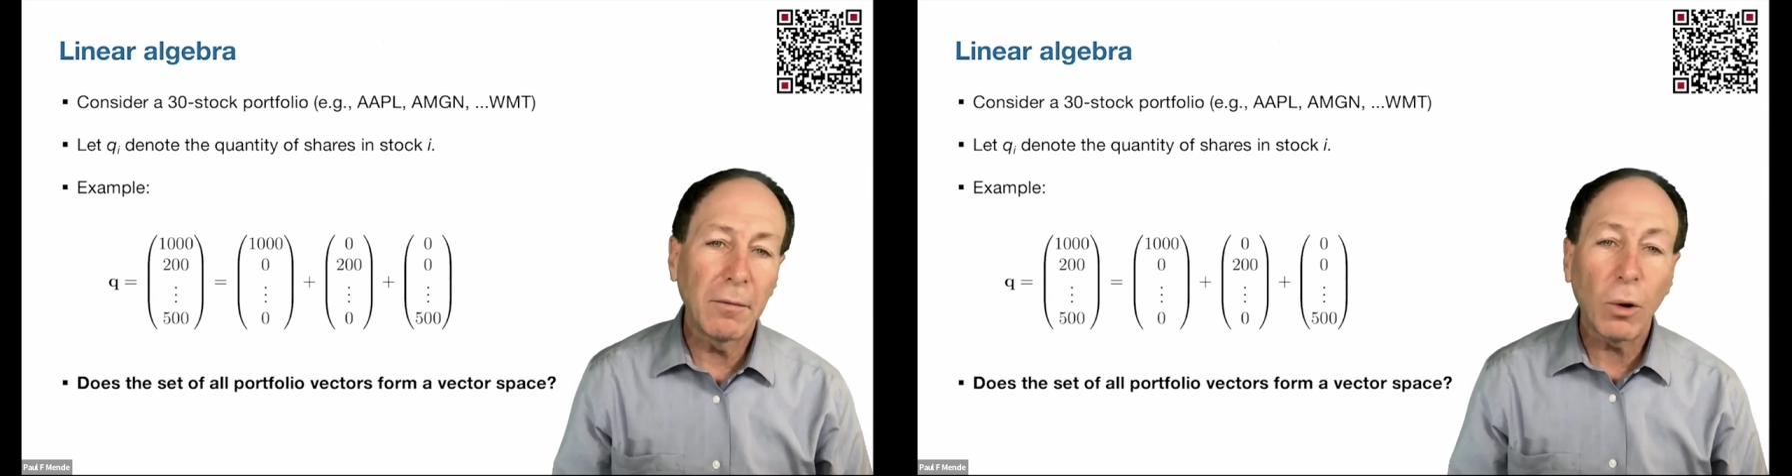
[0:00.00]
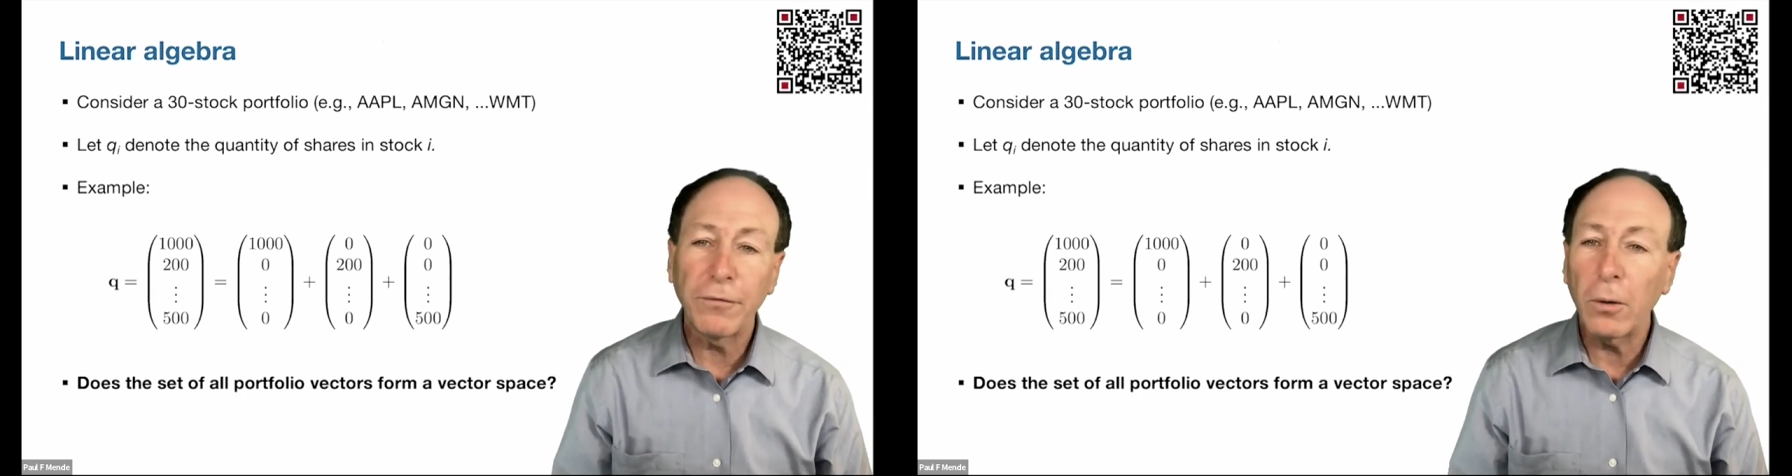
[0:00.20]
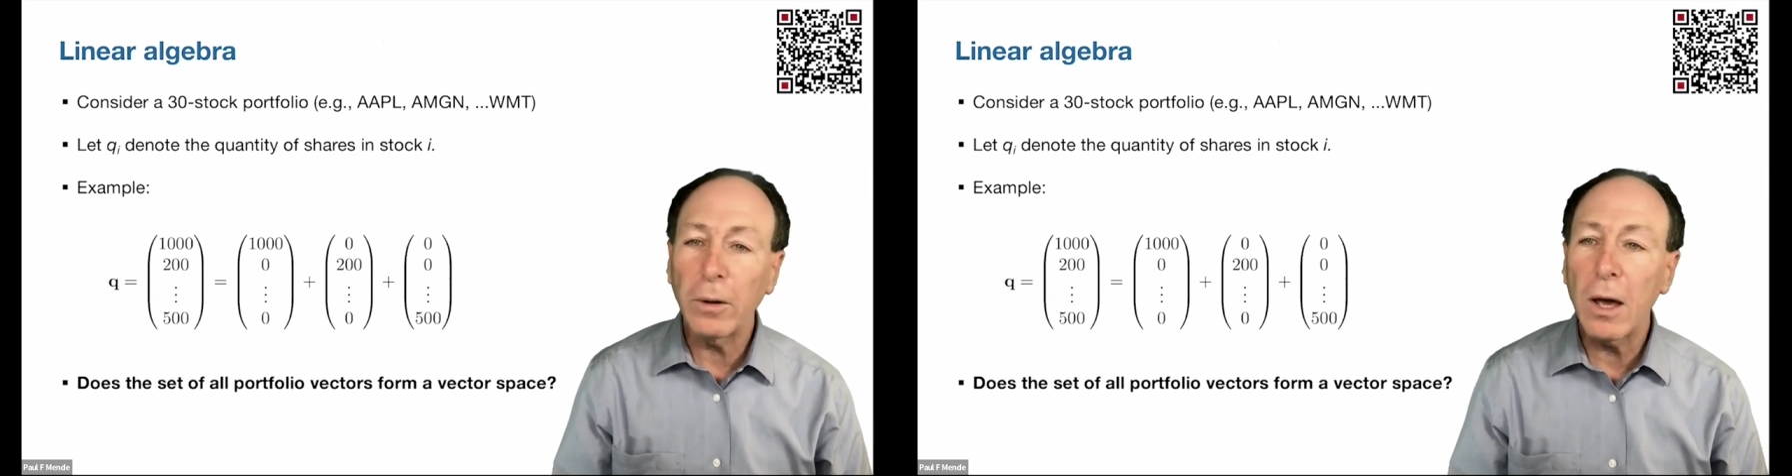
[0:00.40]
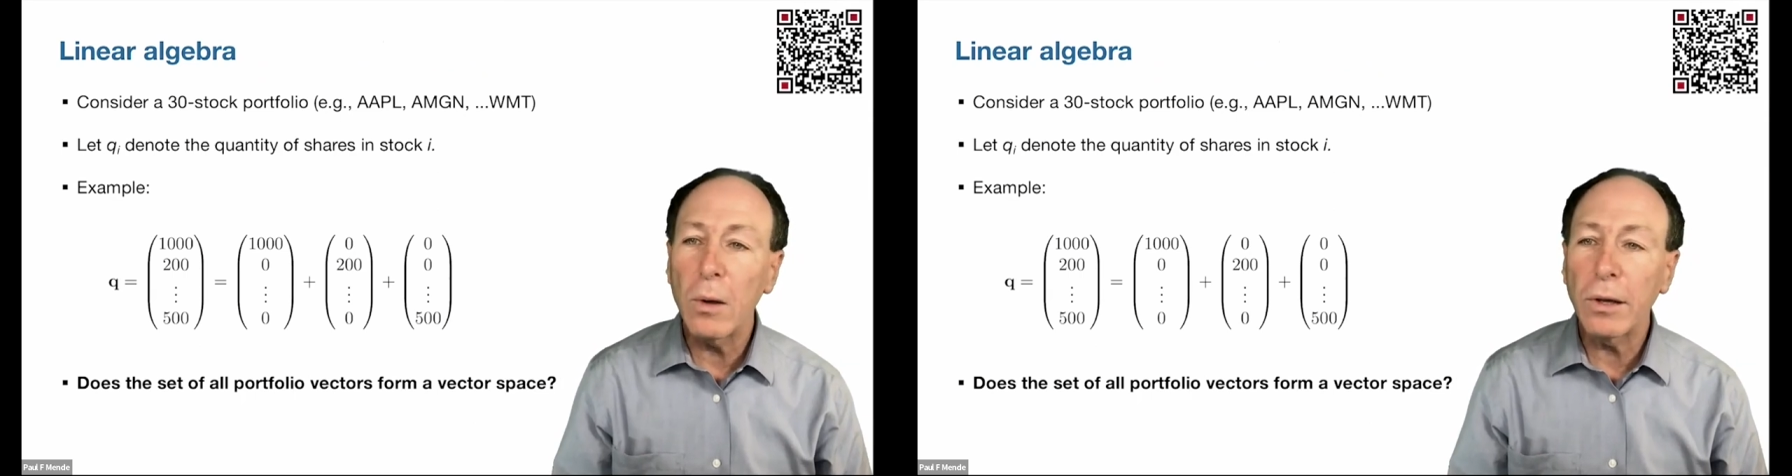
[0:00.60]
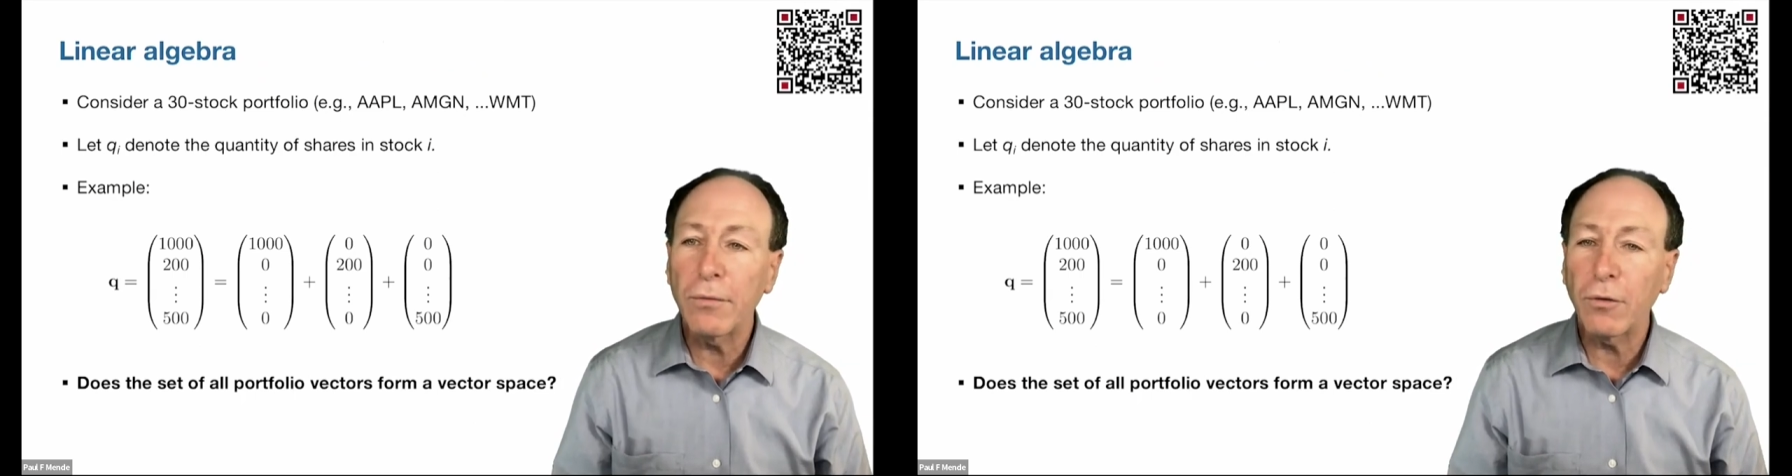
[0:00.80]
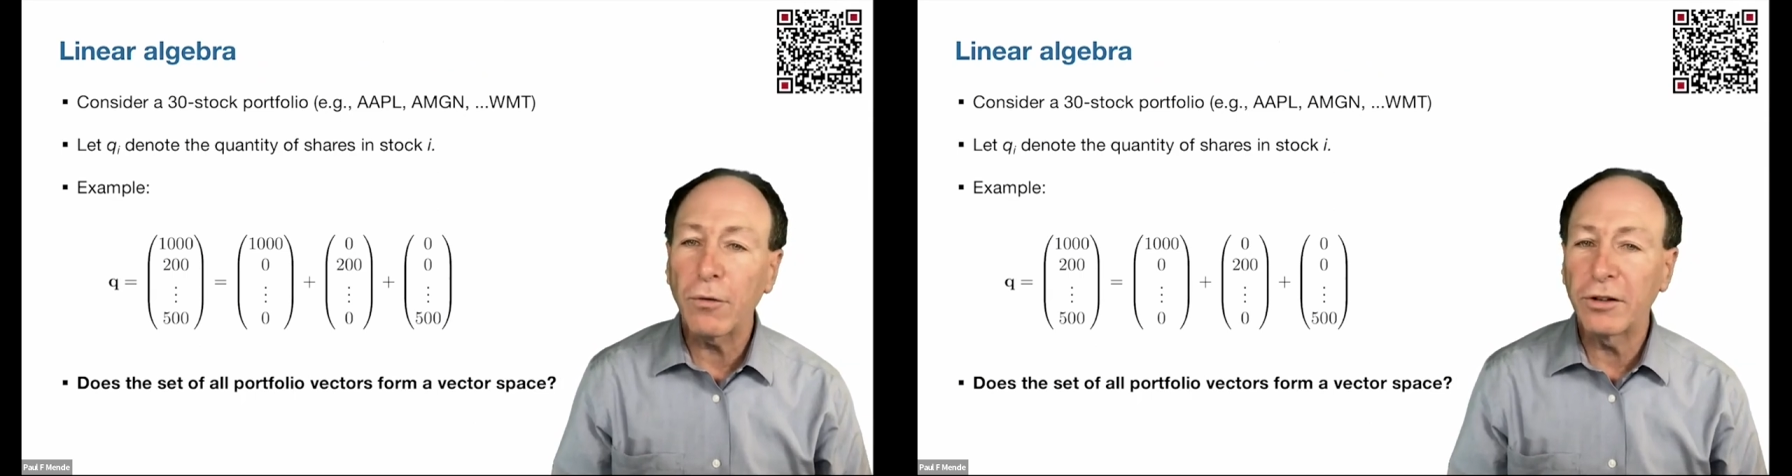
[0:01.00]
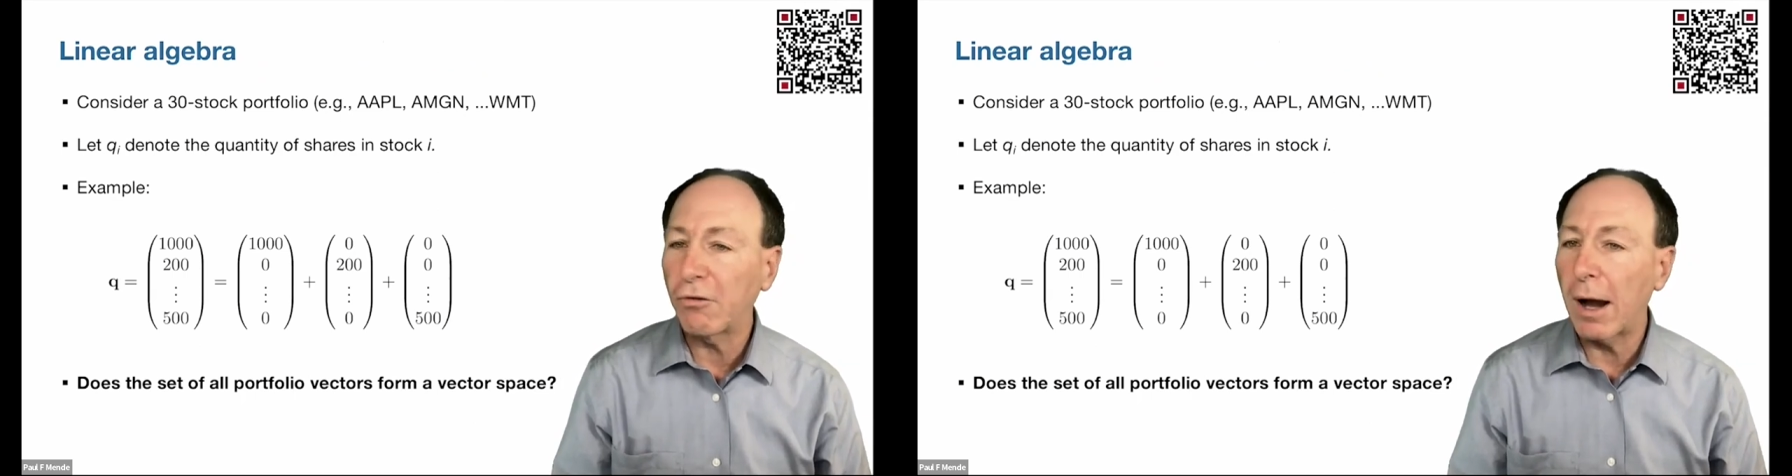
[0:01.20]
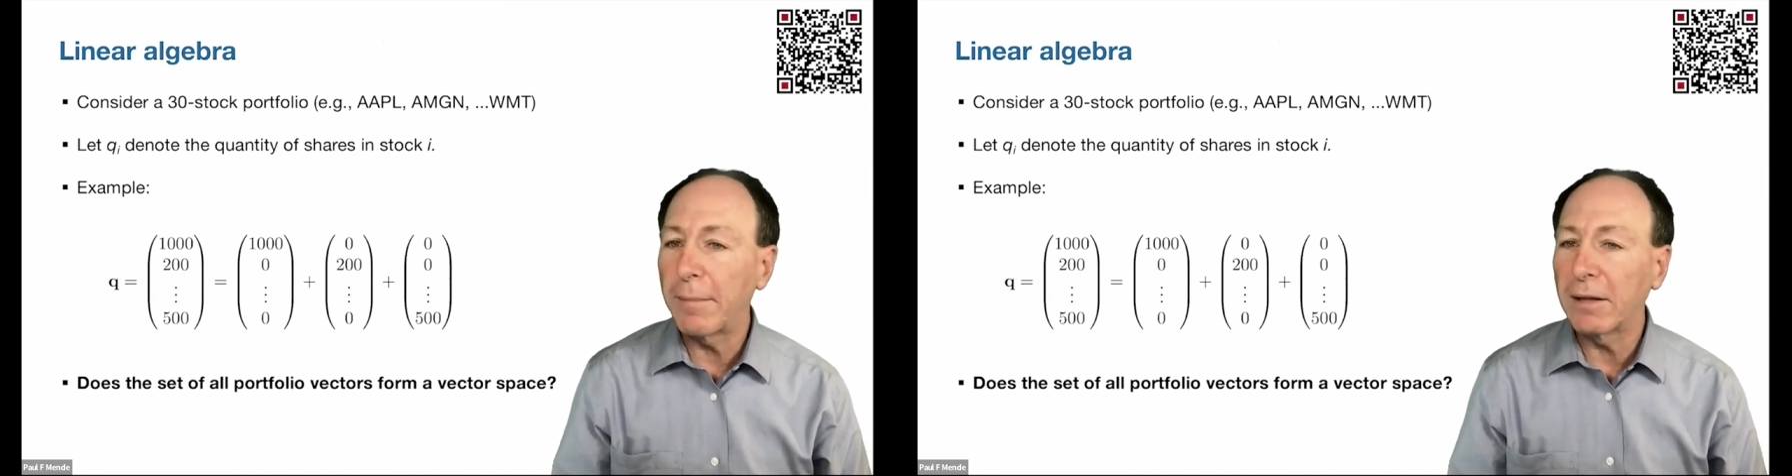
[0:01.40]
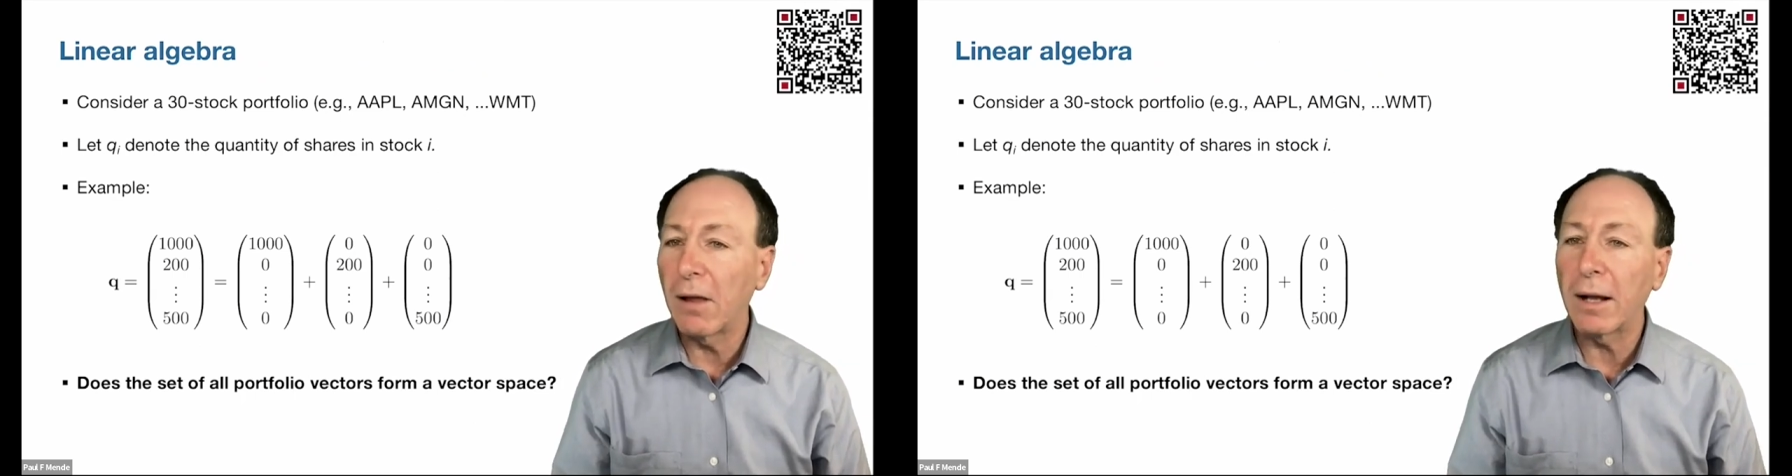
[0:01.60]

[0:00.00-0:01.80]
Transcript: portfolios, for describing